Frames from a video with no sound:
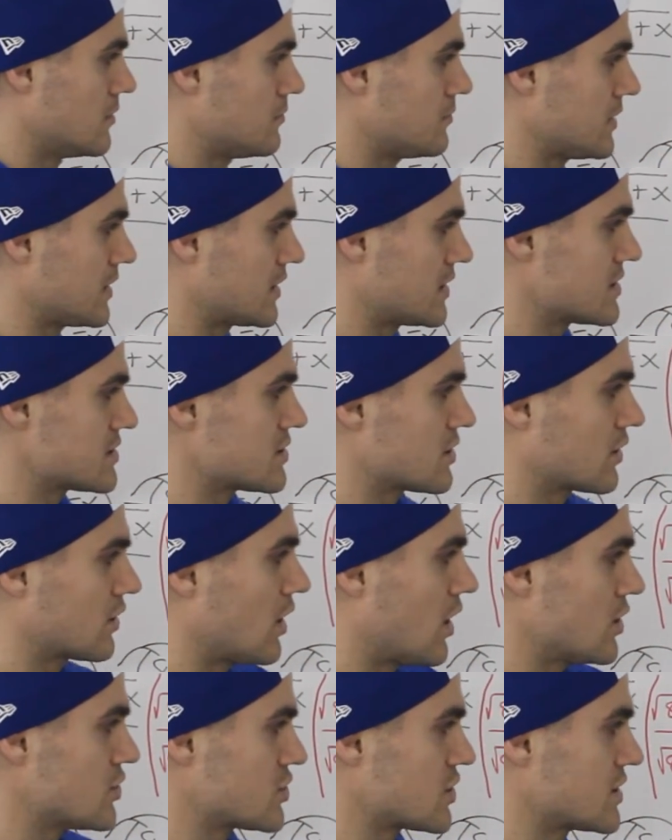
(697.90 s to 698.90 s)
because they're
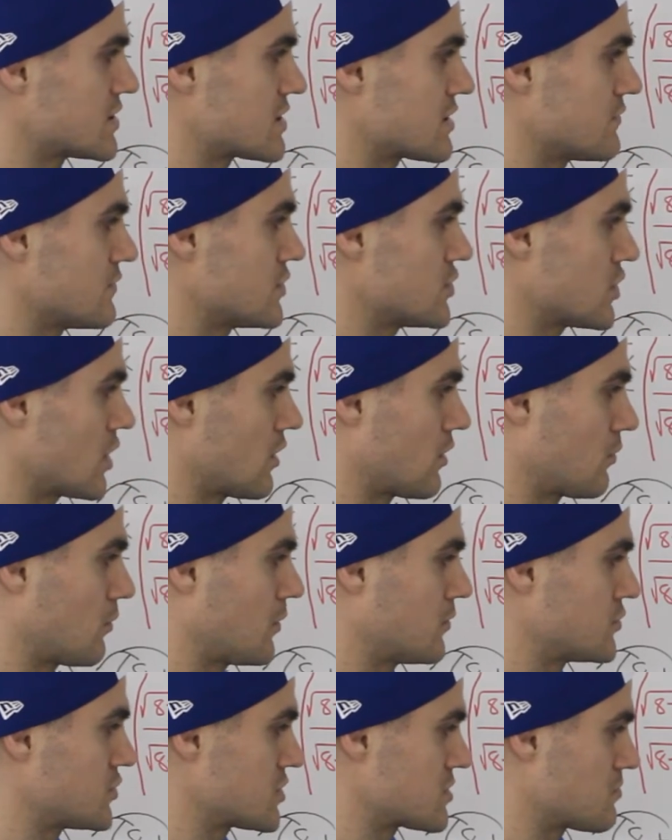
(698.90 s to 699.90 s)
conjugates of each other,
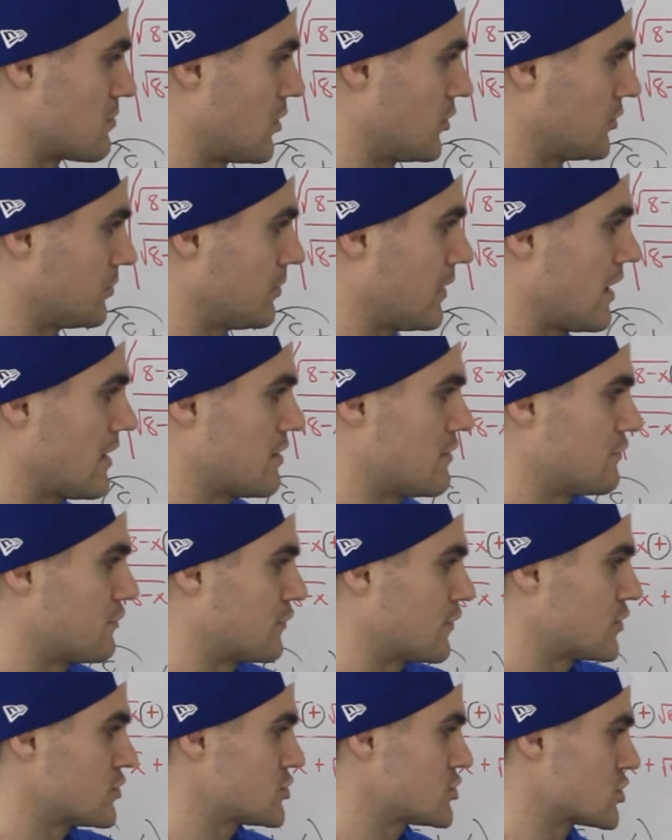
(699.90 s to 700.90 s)
we would just multiply the
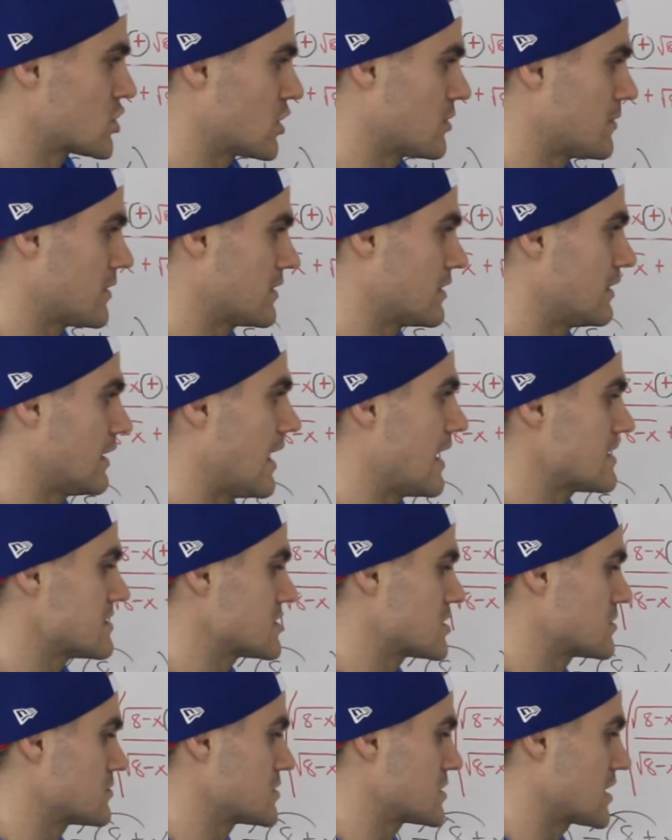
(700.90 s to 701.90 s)
first term and the
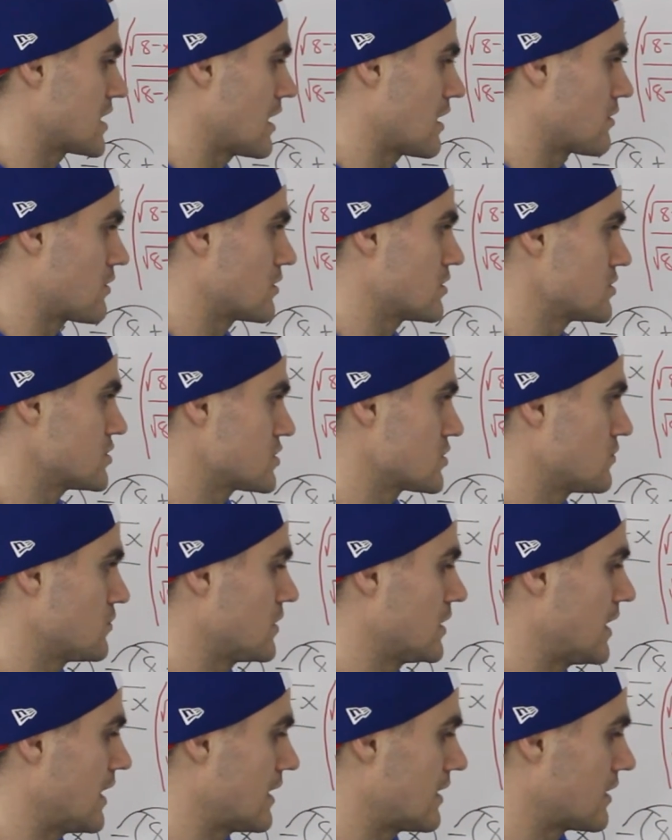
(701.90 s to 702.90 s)
last term together, so
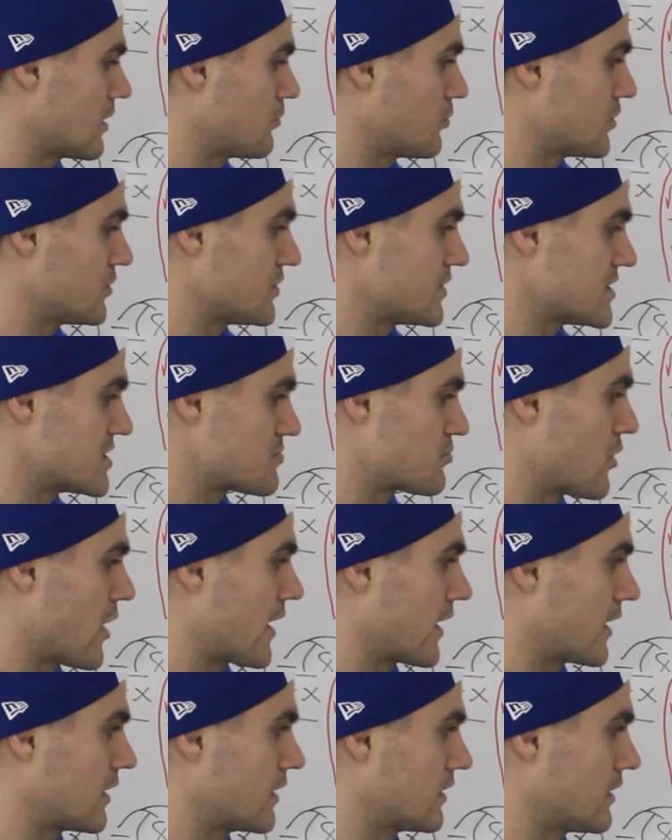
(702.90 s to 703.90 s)
we'd end up with this
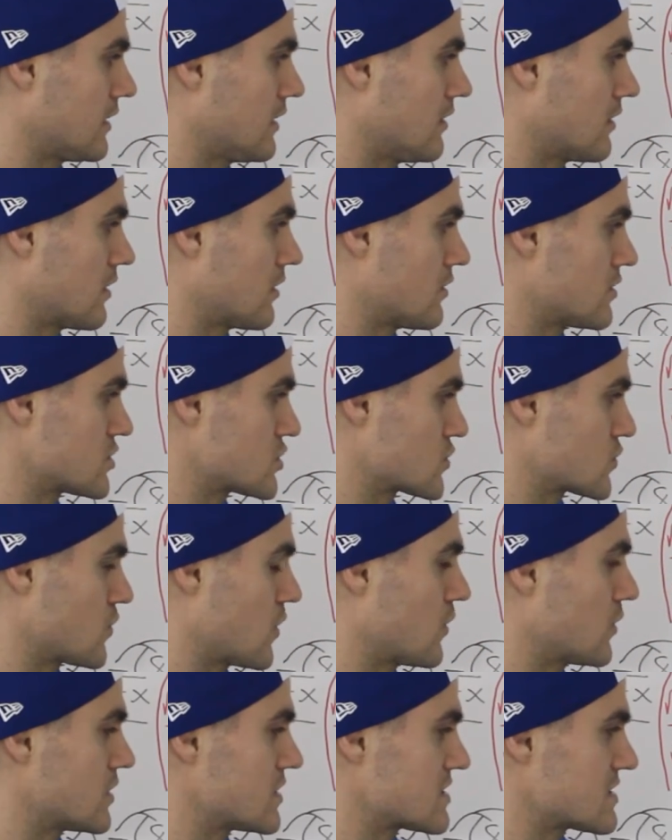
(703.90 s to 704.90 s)
bracket here. The
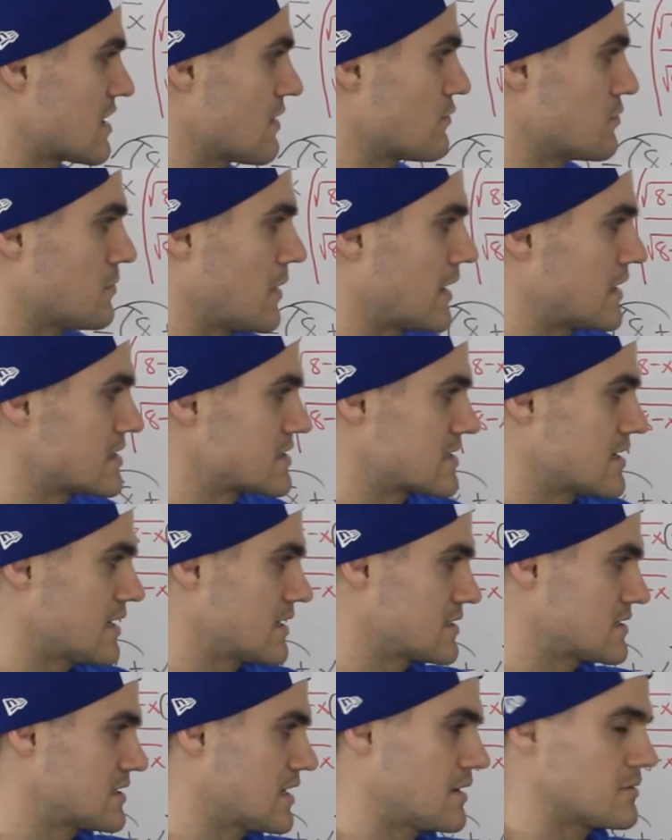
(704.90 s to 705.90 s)
square root of 7 minus
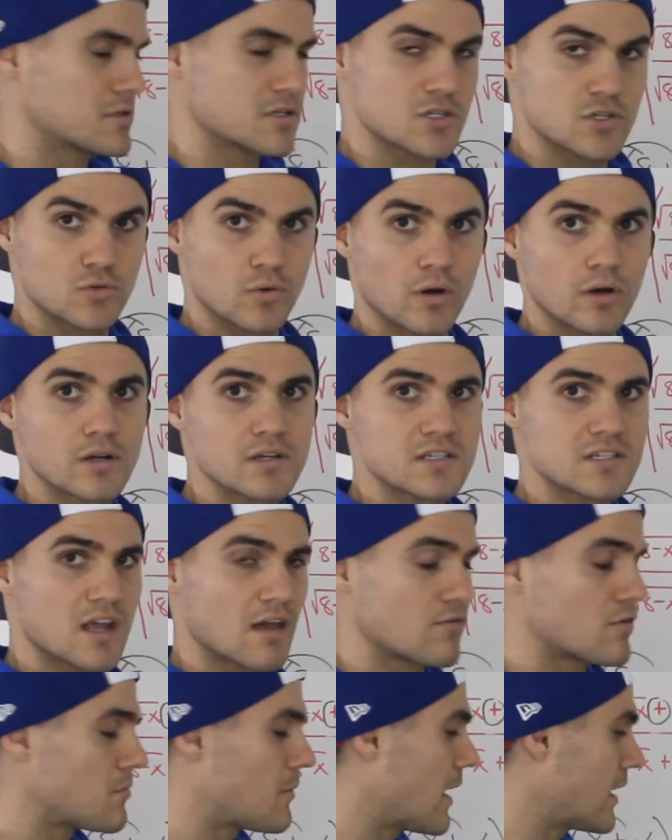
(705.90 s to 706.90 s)
x times the square root of
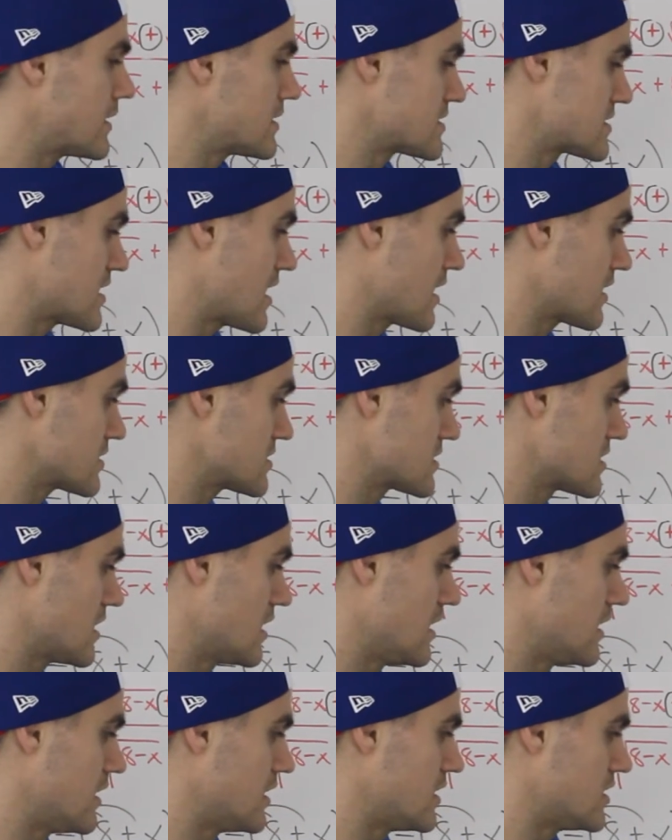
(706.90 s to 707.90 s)
7 minus x
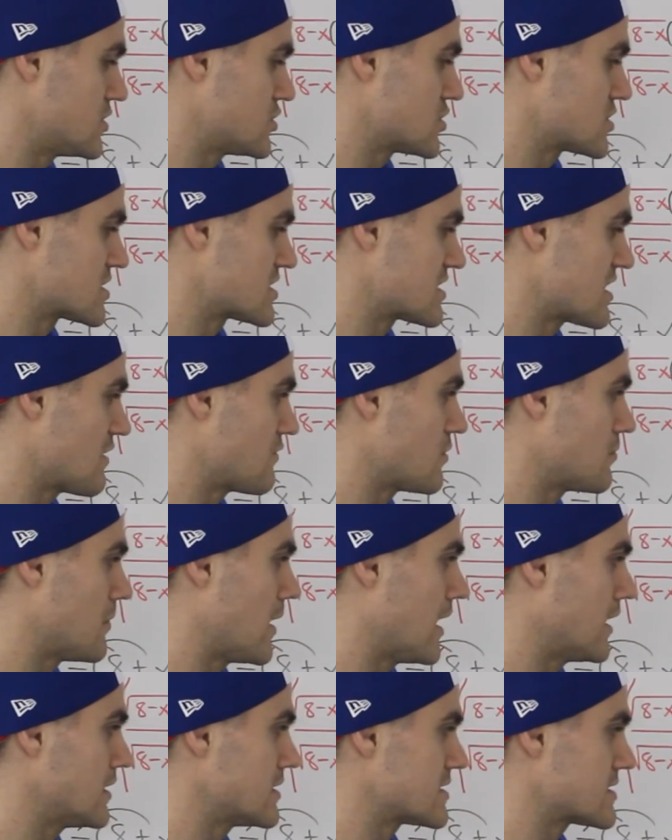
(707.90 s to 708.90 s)
is just 7
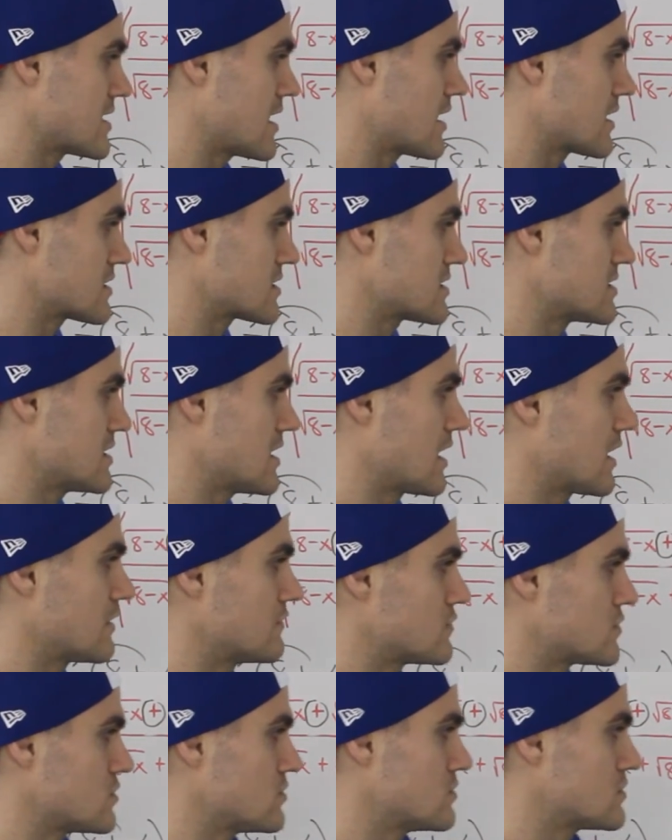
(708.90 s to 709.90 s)
minus x.
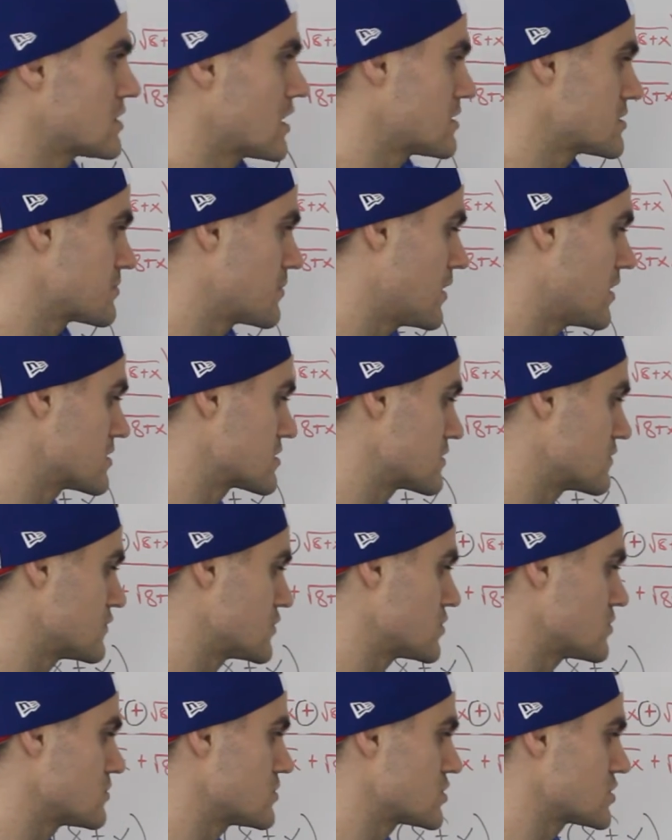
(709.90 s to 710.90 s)
Negative 2 times positive
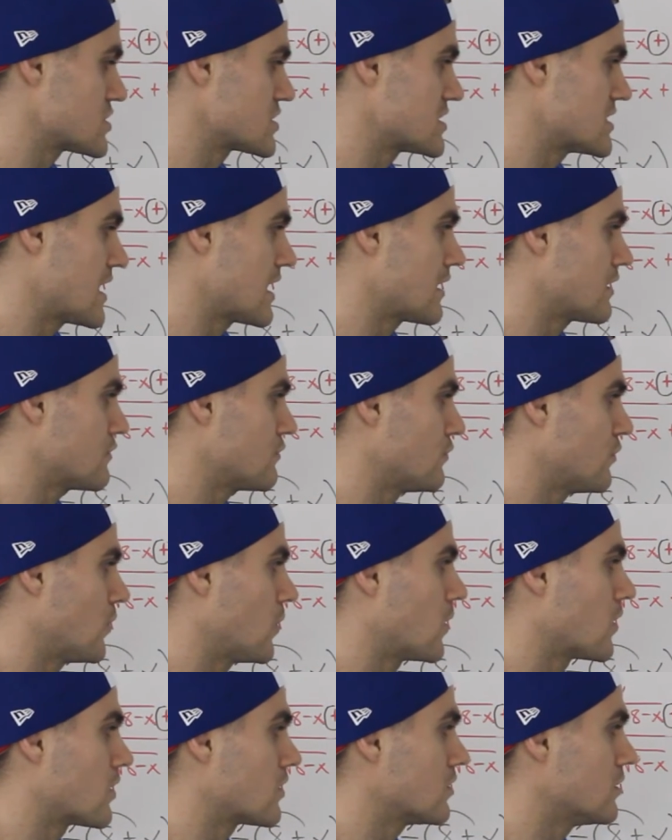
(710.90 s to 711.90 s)
2 is just negative
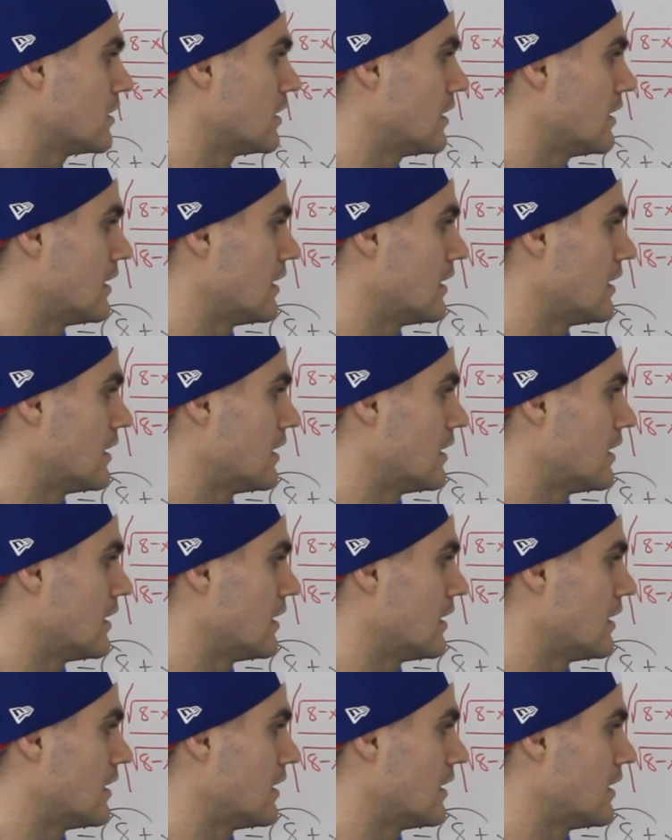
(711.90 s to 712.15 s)
4.